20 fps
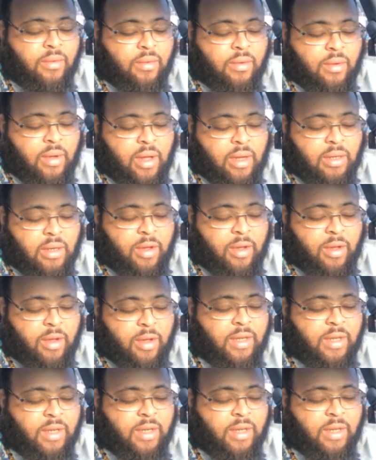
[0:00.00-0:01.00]
Okay, so let me
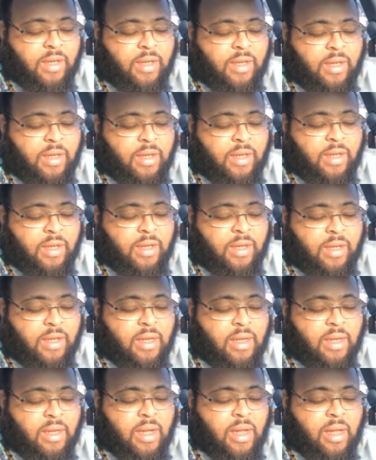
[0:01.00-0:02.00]
get to the point. Verse
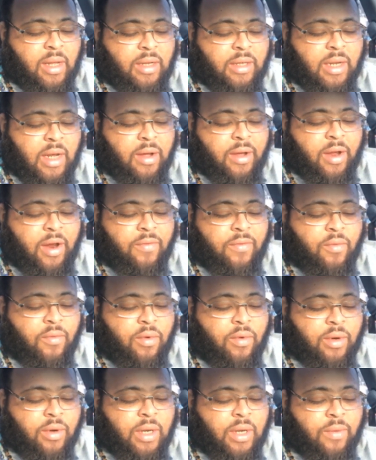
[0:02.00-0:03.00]
6, and ye shall hear of
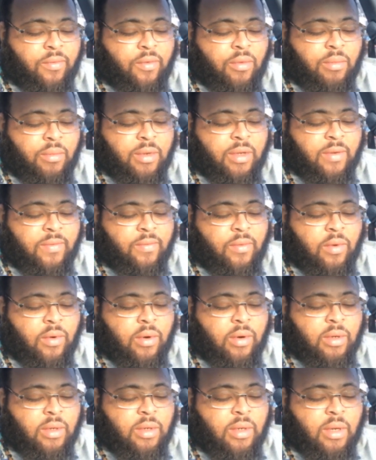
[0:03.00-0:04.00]
wars and rumors of
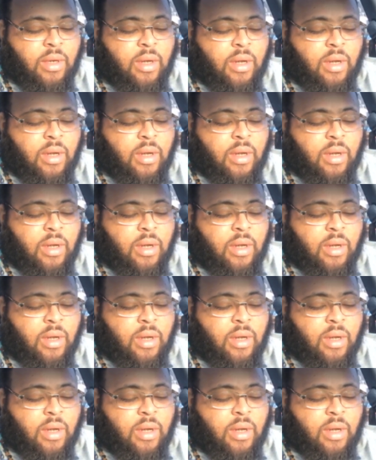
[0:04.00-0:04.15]
wars.